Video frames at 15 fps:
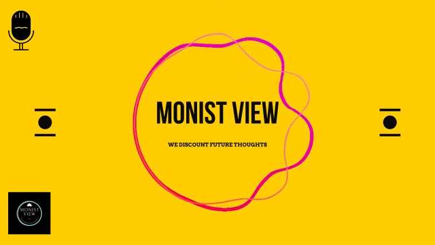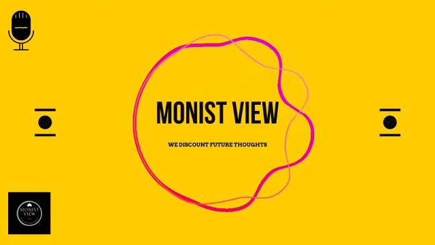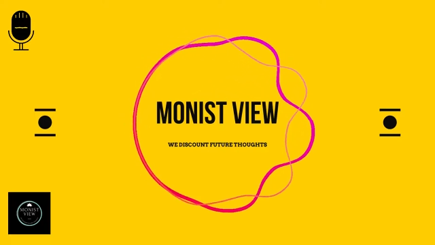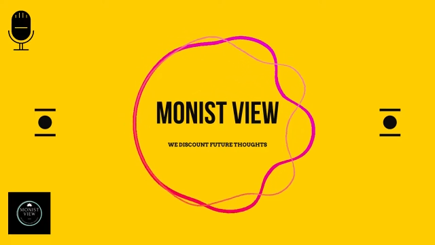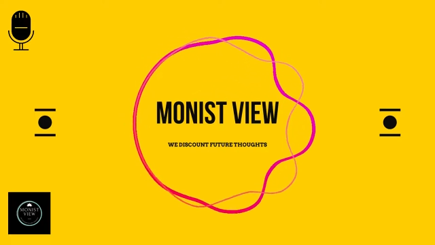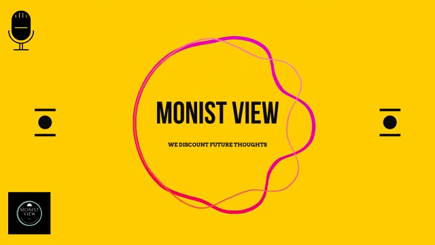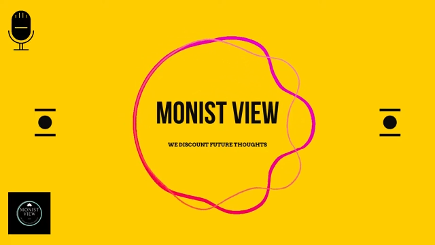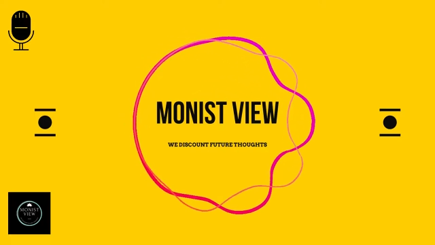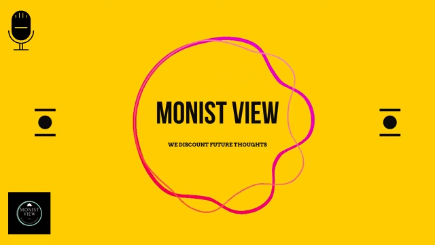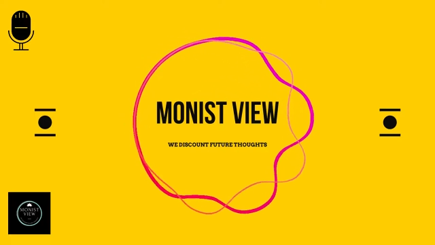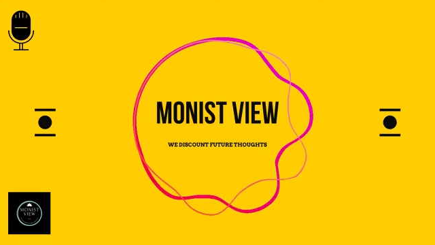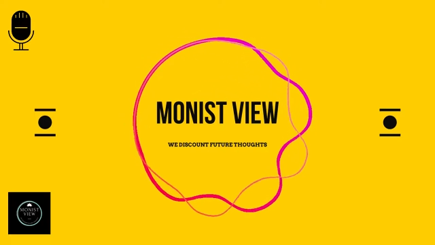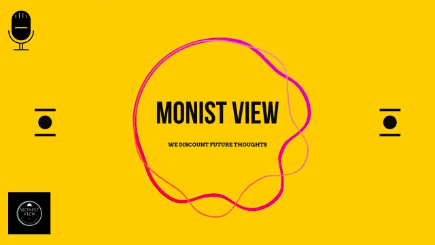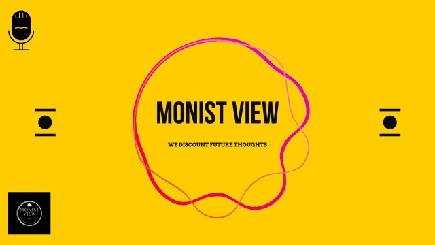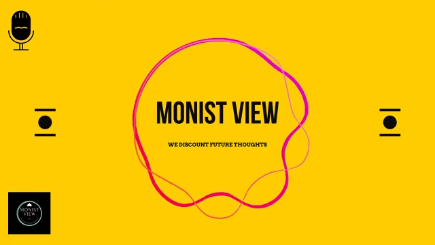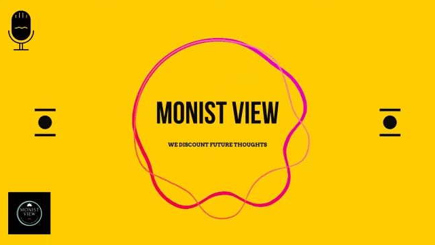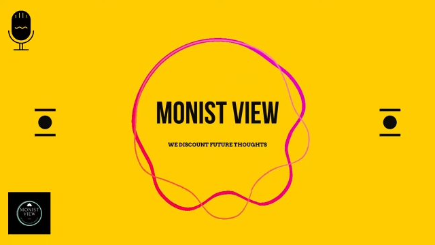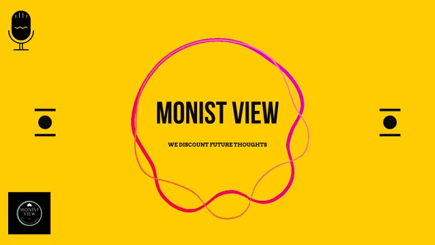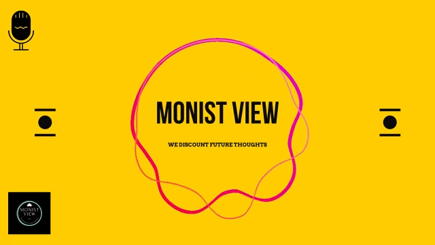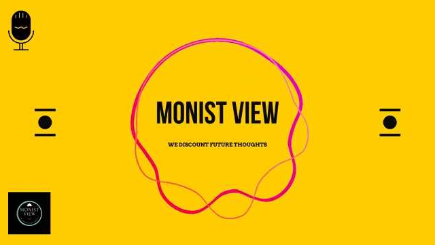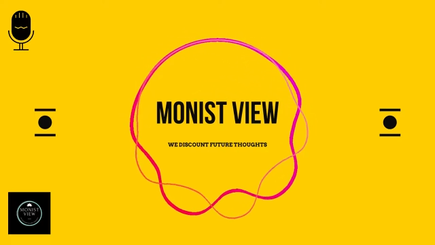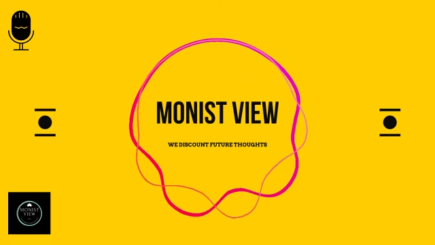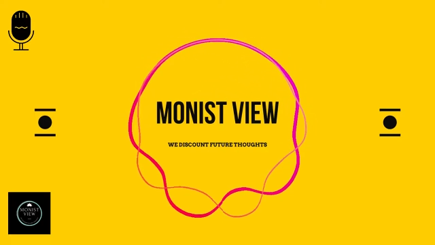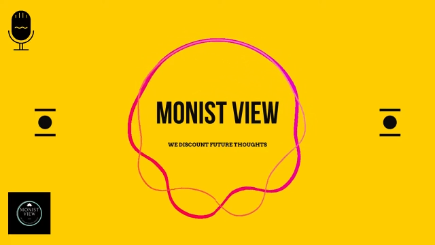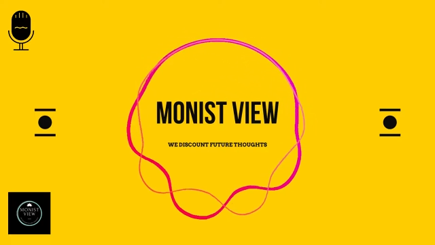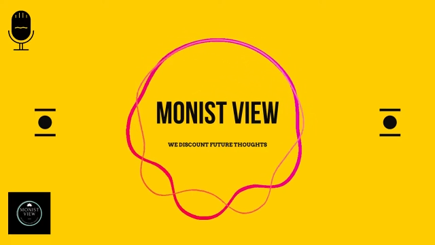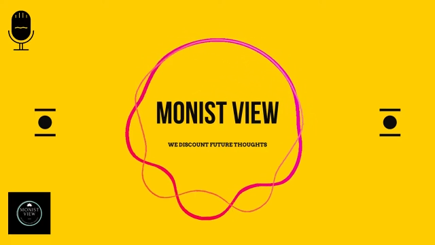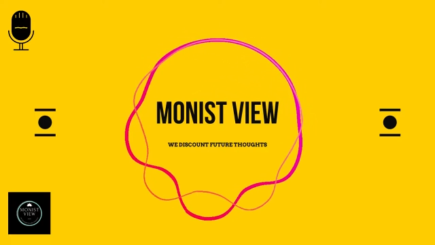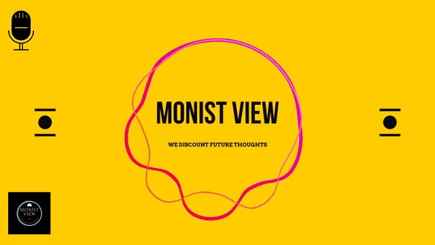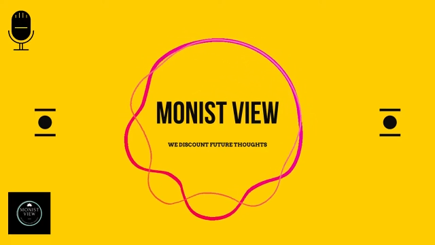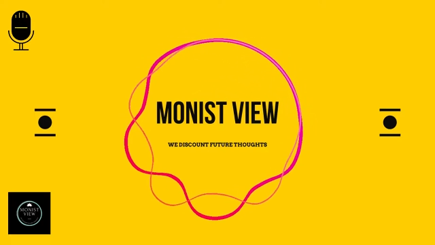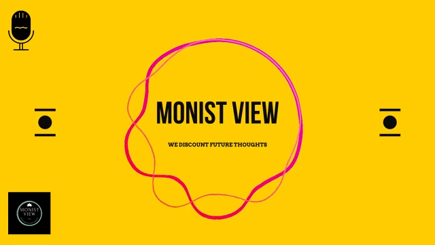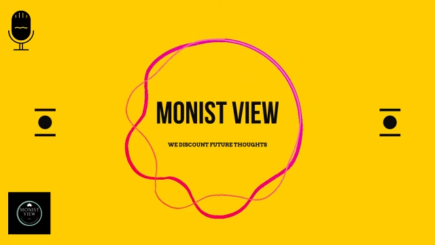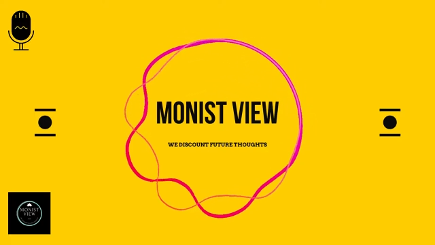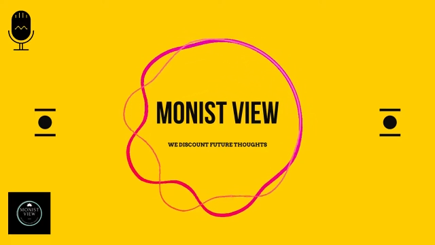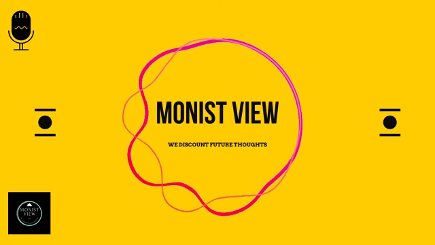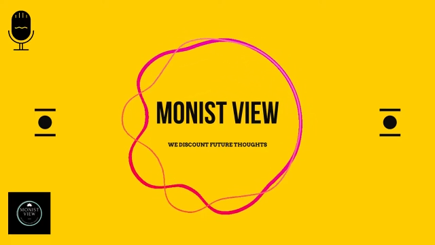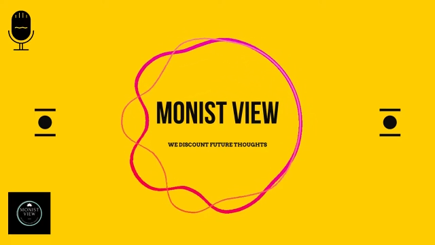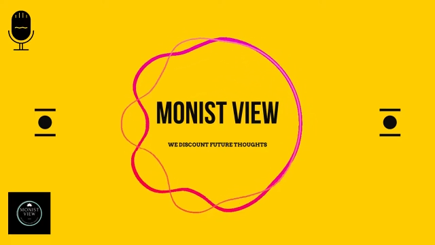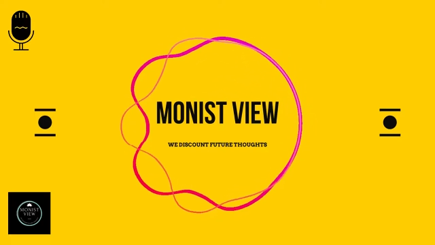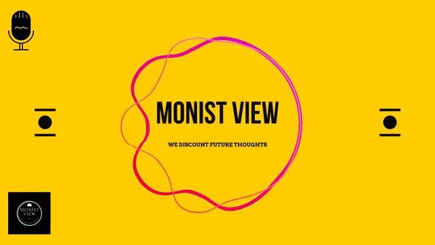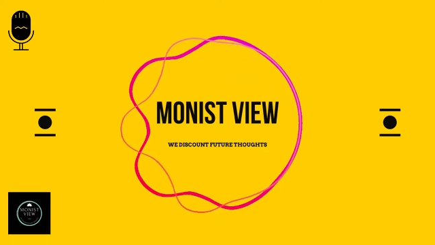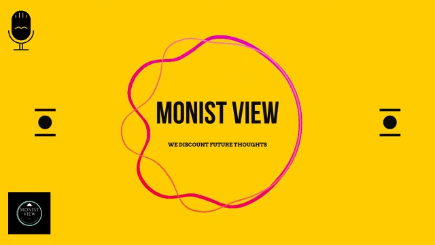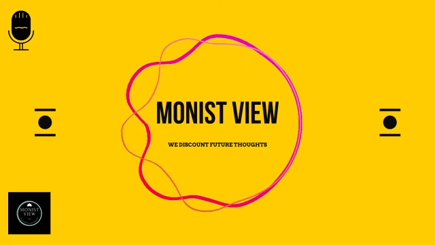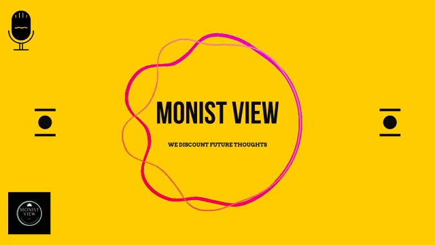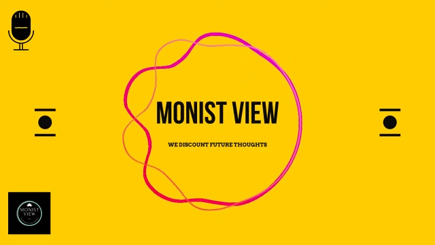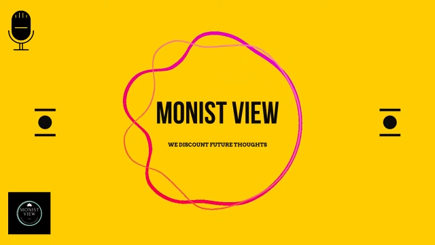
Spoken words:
[unreadable: no face in view]